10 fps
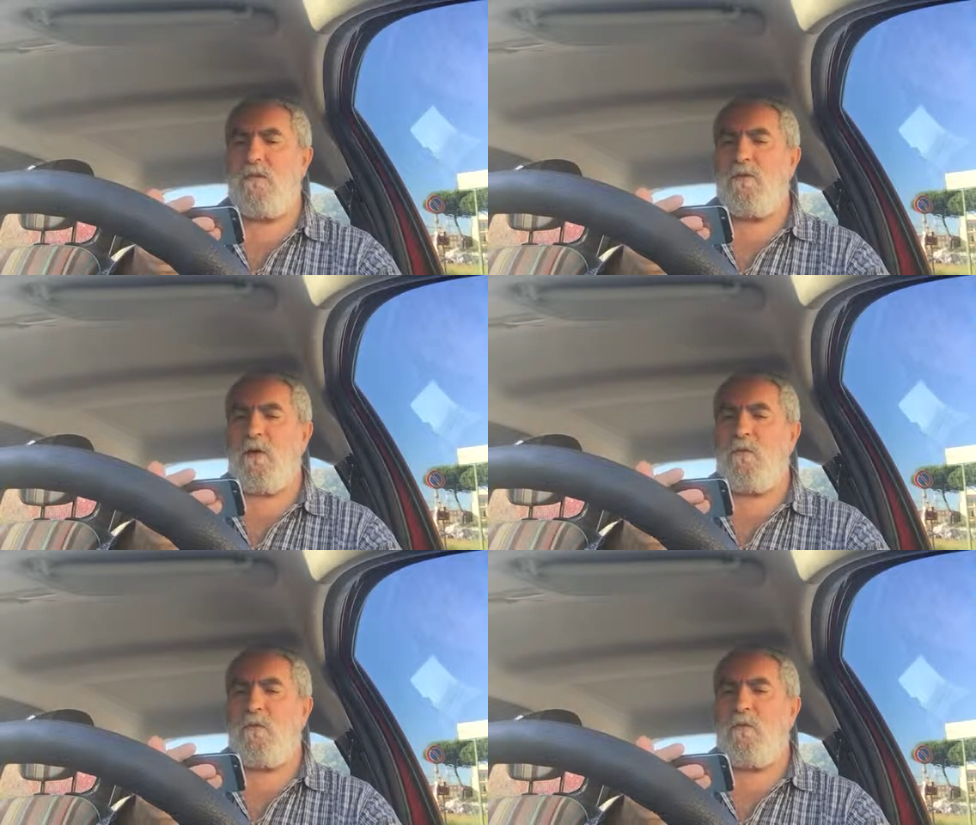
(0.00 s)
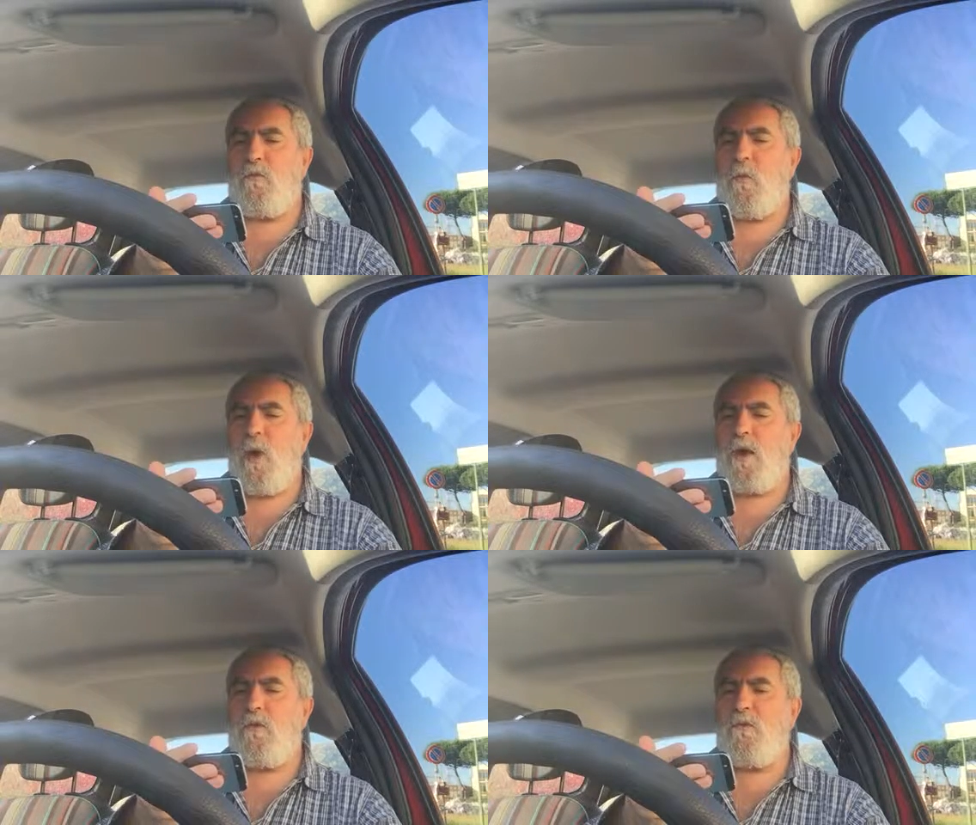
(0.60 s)
from
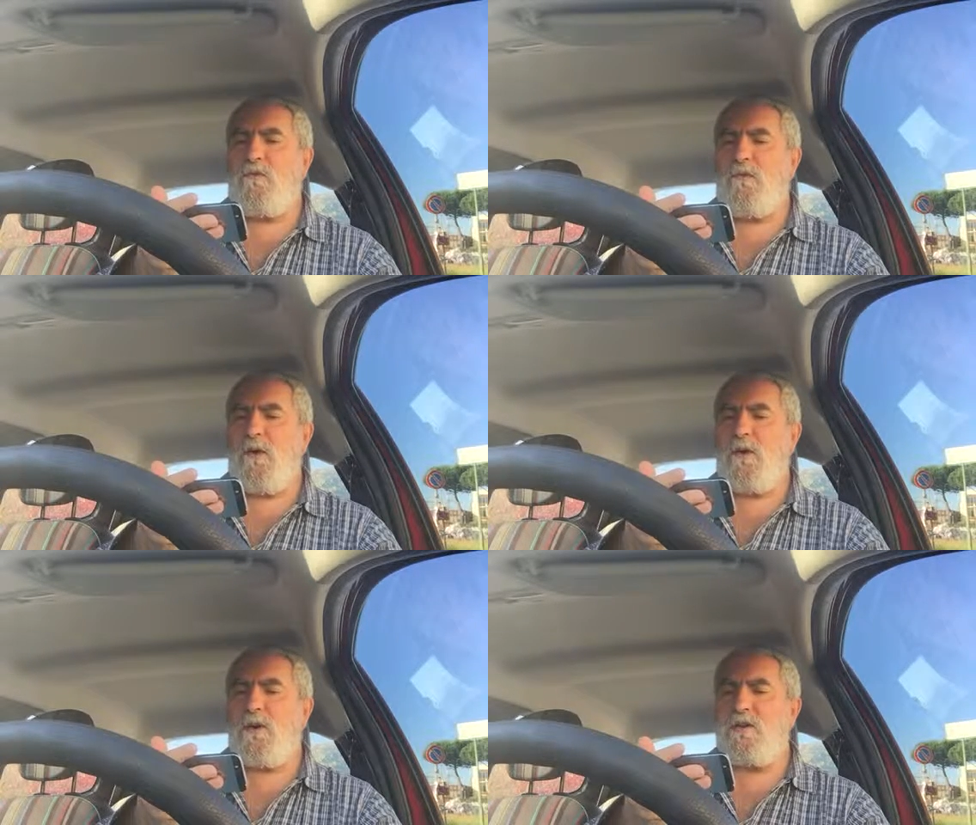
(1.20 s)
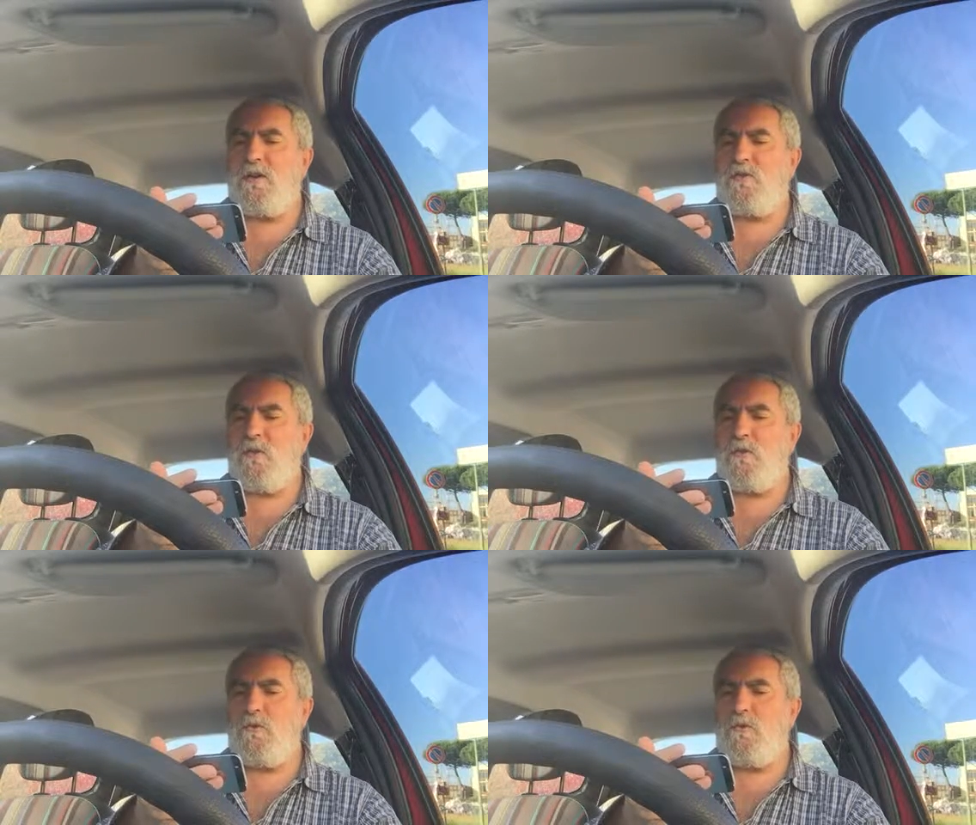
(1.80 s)
1/3
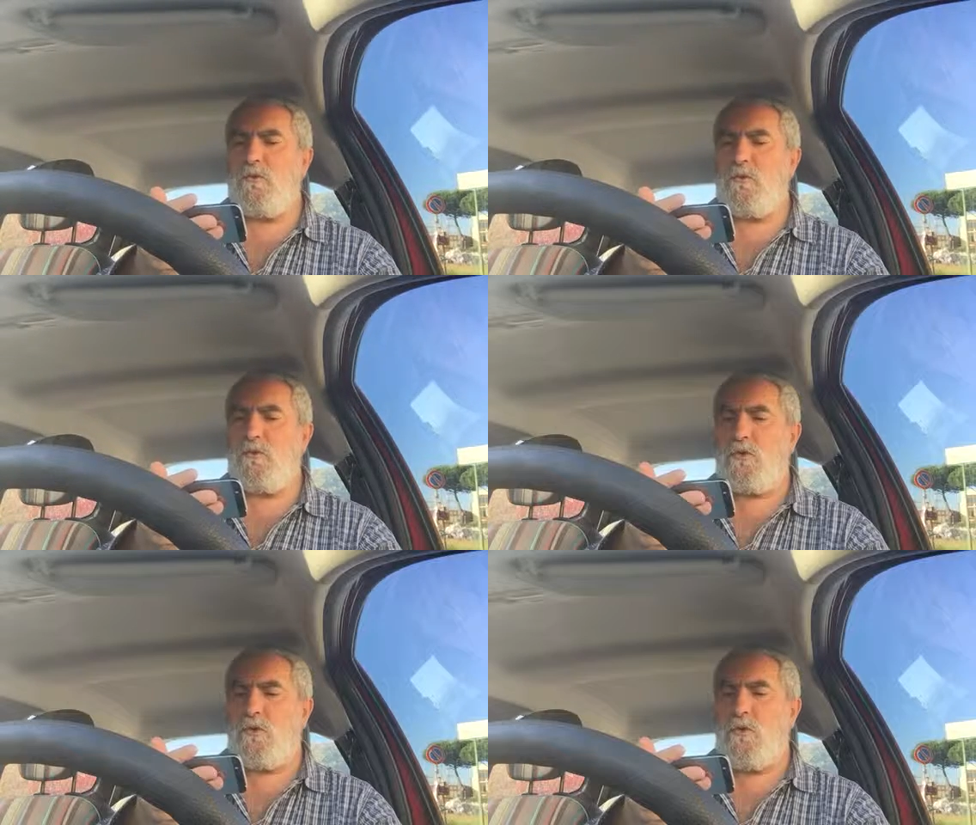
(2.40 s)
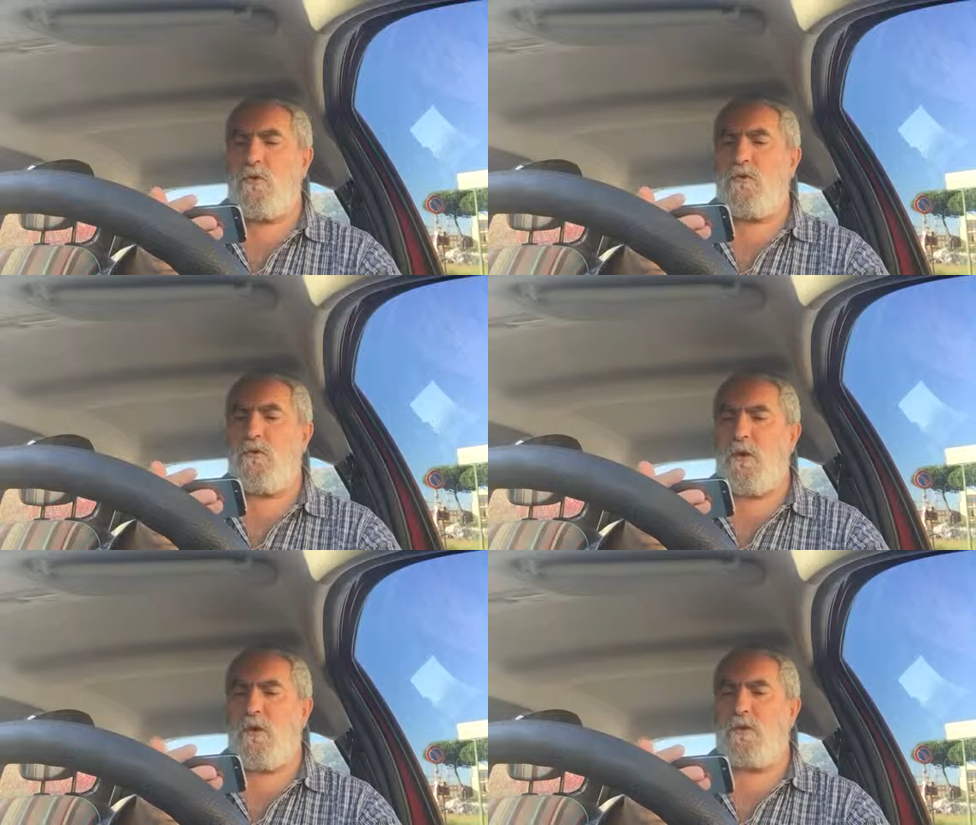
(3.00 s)
to
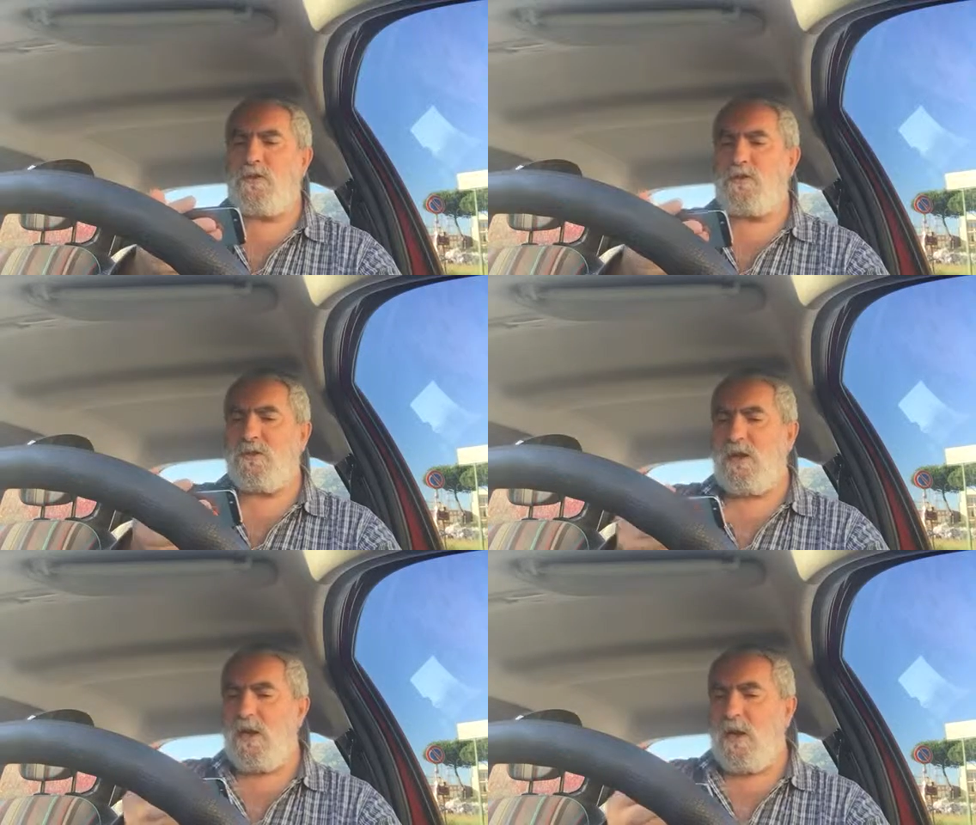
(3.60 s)
2/3,